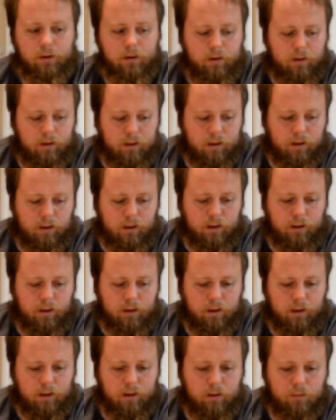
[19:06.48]

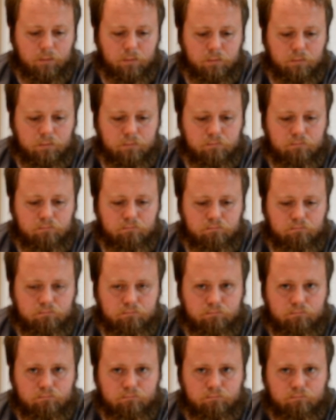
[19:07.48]
So
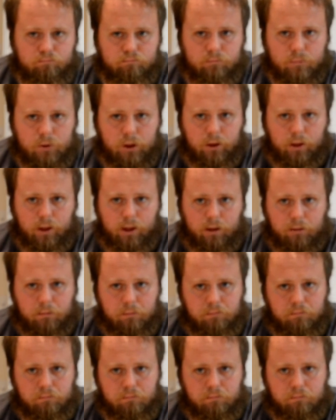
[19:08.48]
yeah,